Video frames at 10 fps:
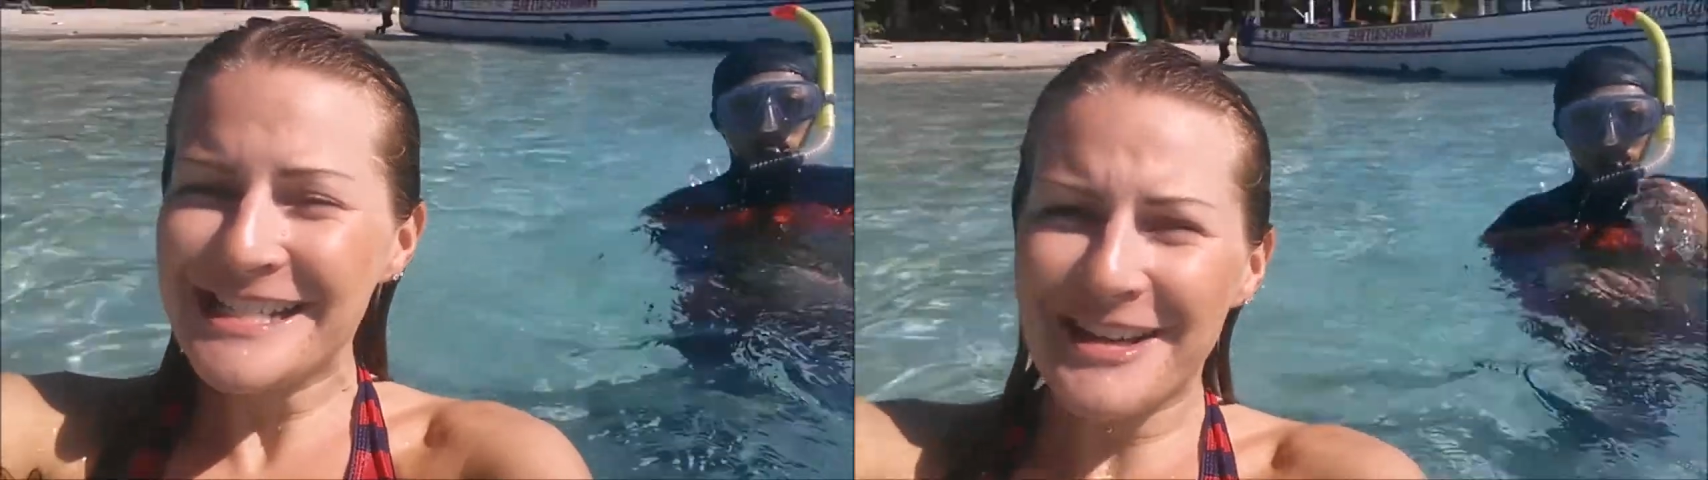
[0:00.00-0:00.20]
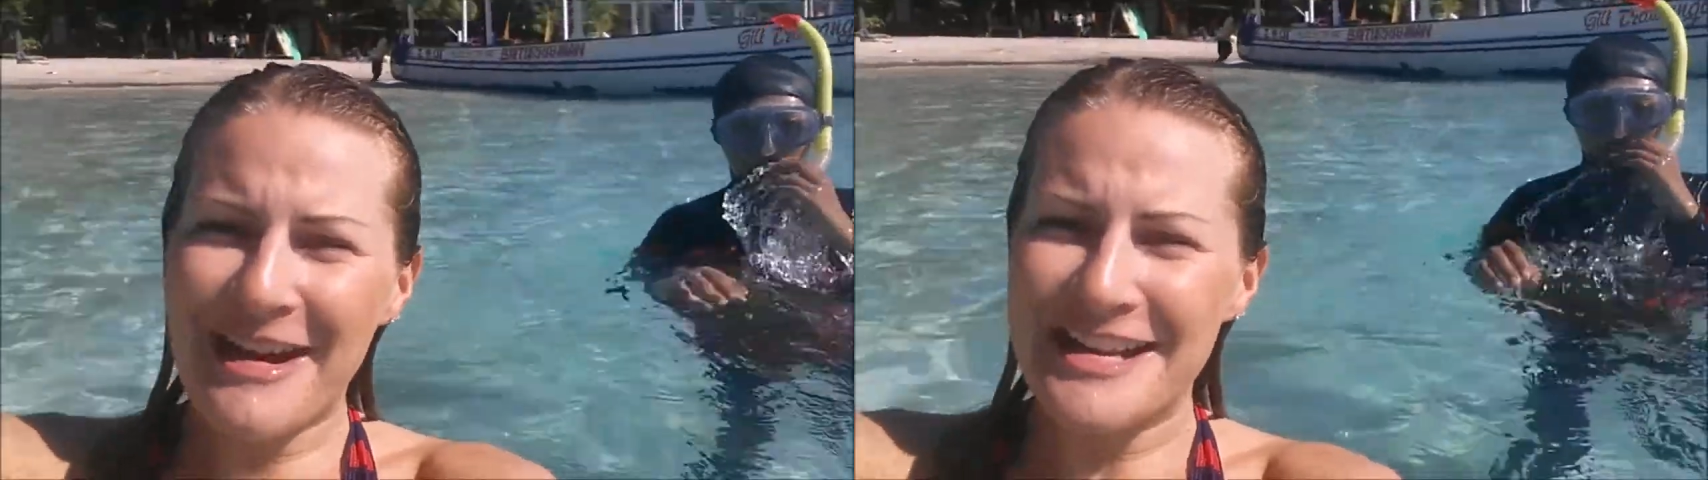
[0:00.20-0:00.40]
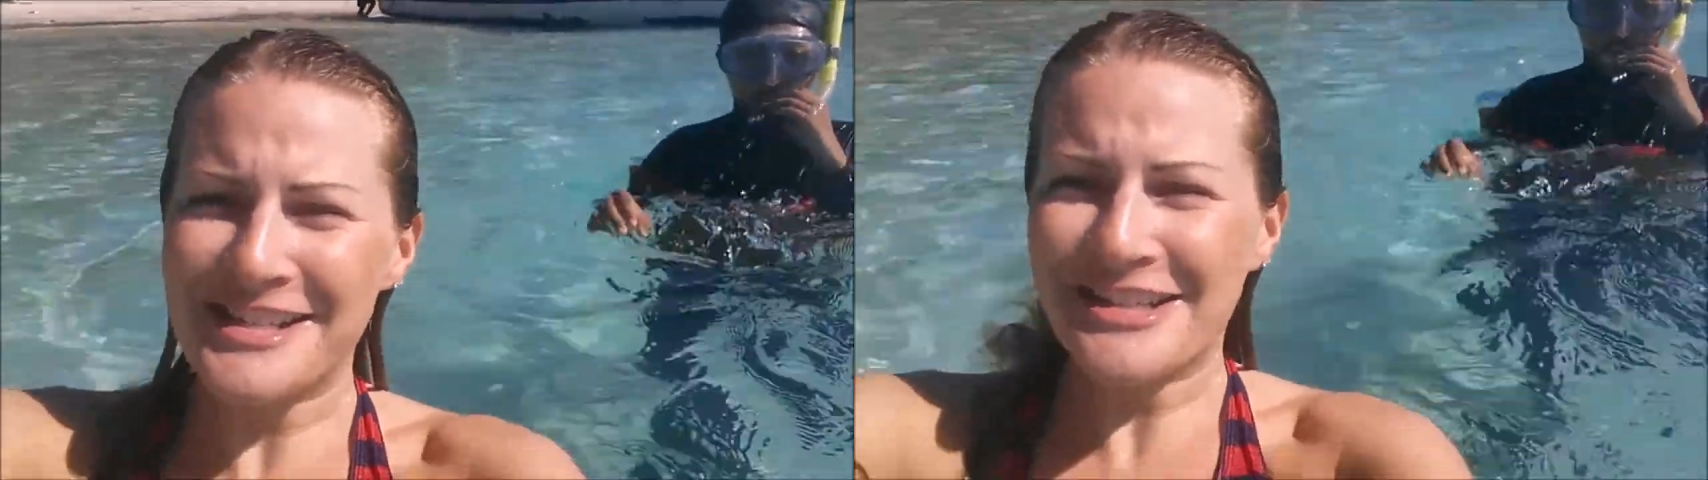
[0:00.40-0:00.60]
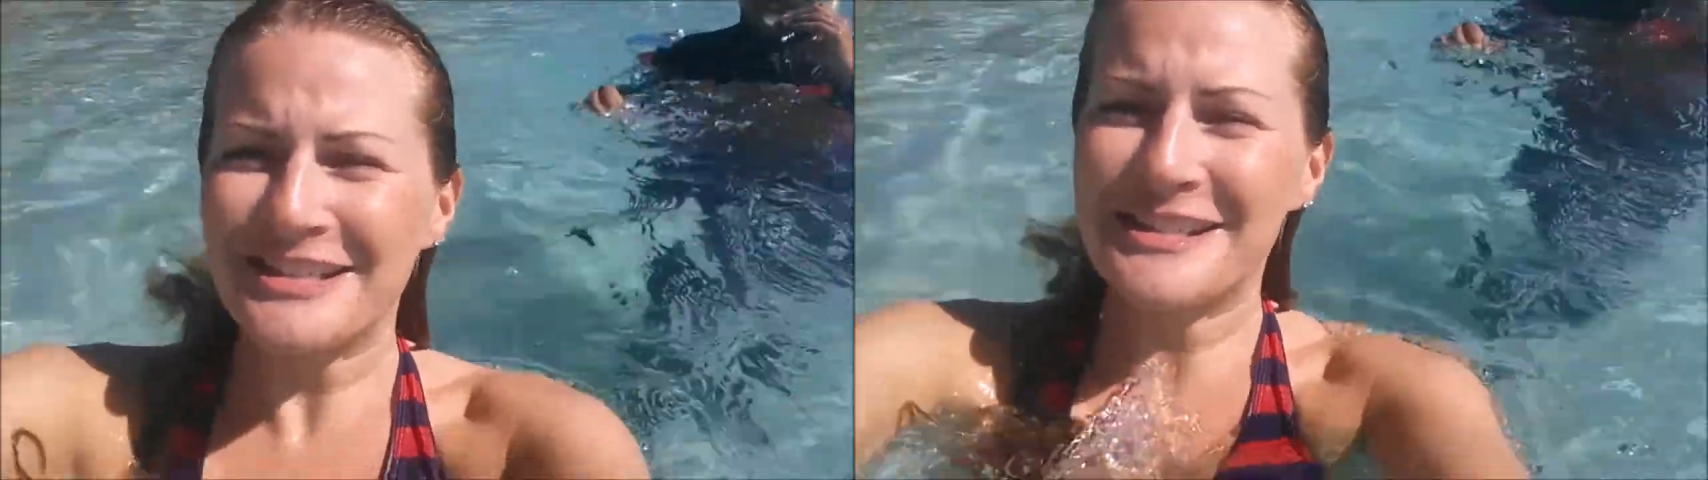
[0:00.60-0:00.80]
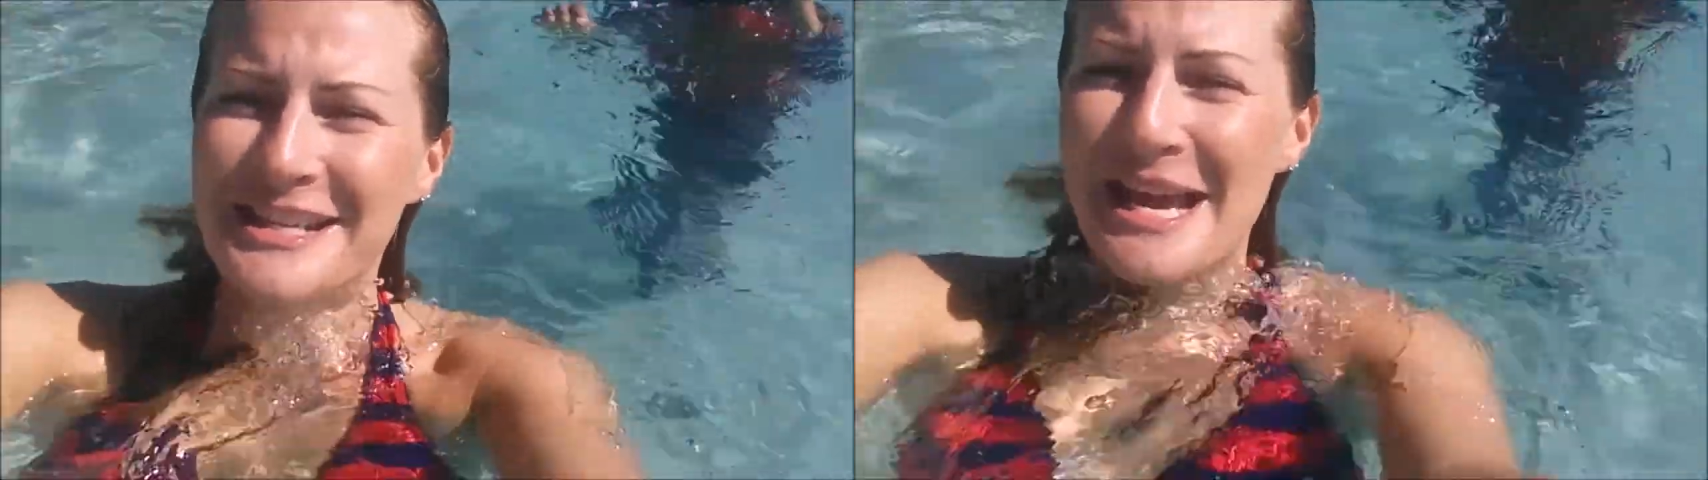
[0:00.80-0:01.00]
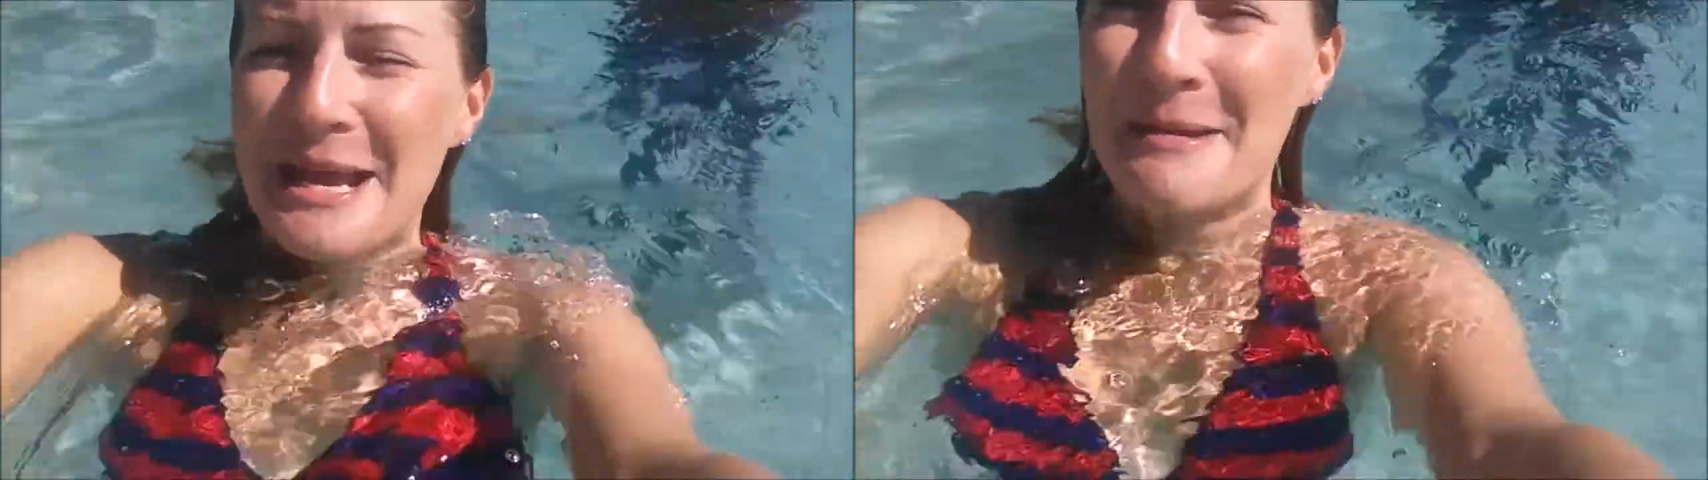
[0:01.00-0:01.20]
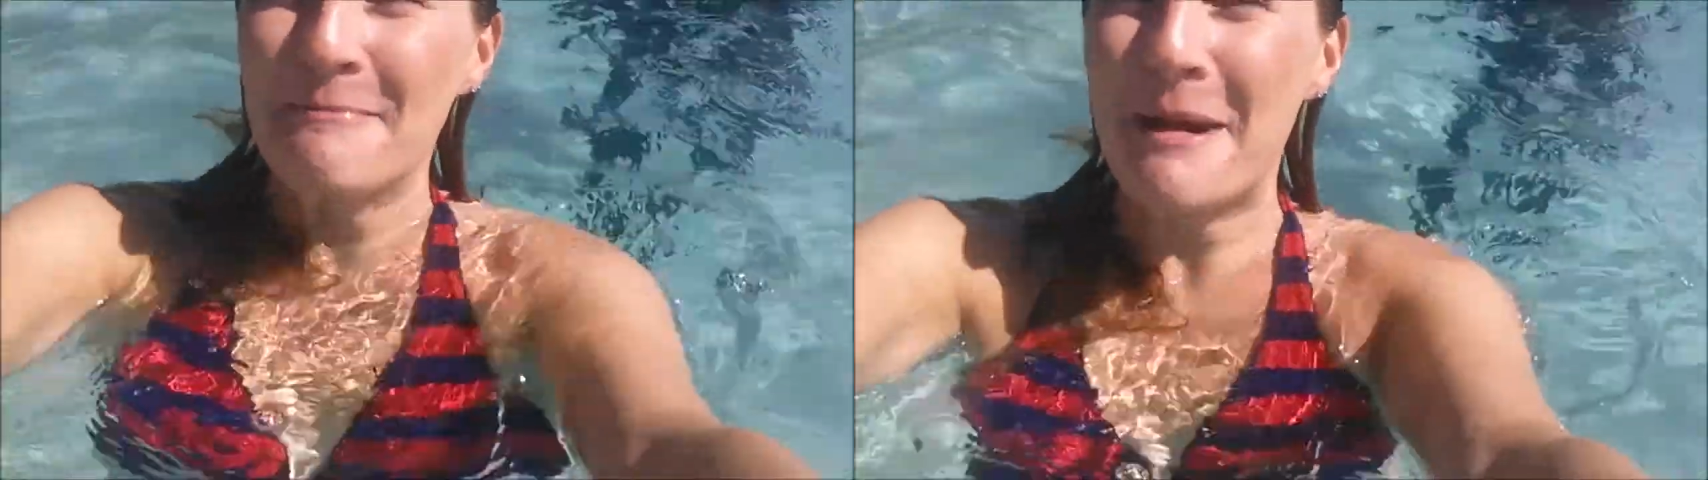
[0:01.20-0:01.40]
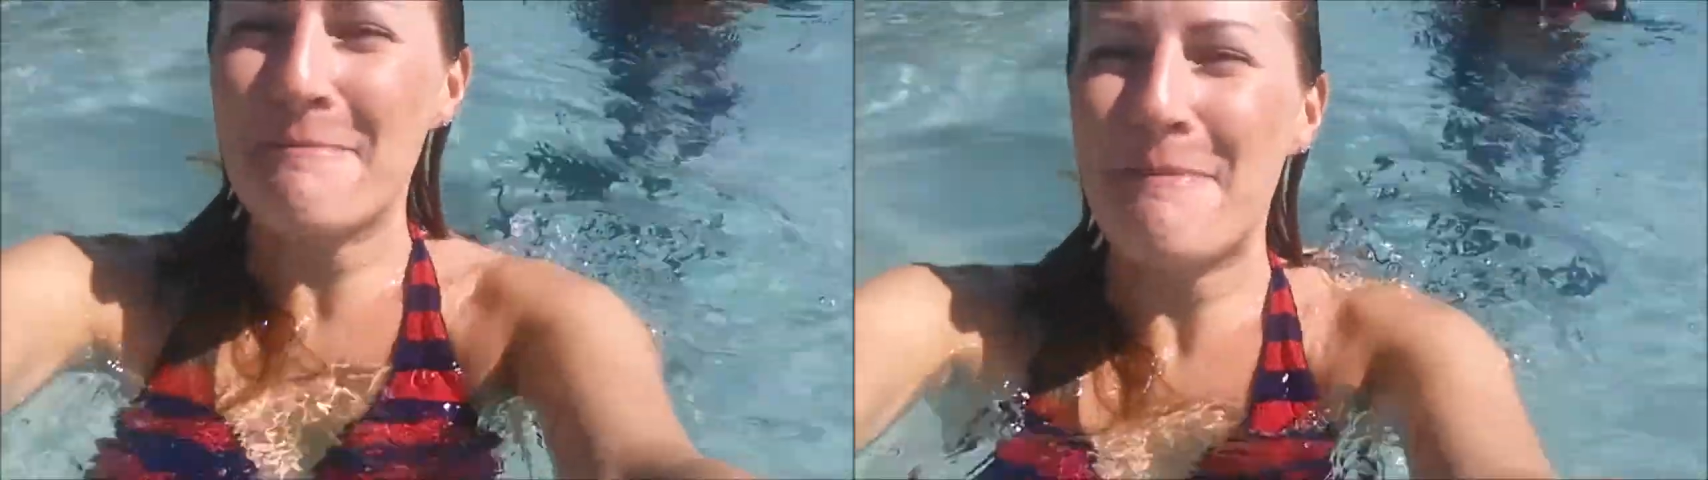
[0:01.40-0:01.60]
So as you can see,
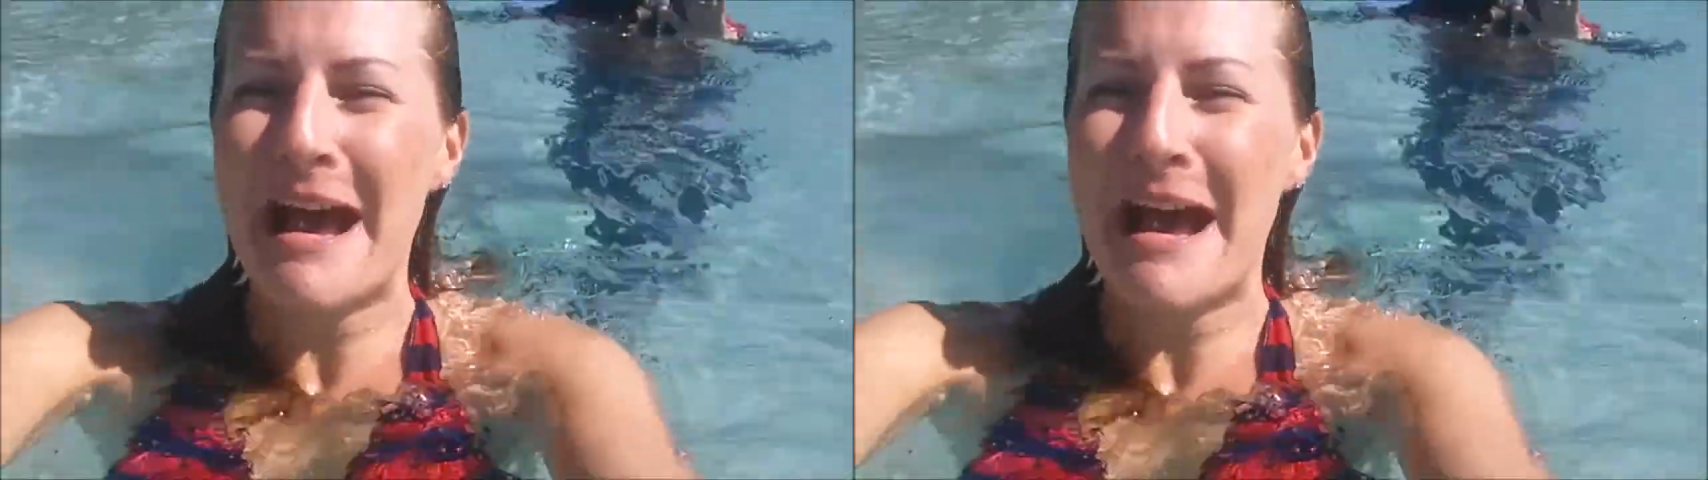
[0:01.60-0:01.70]
my,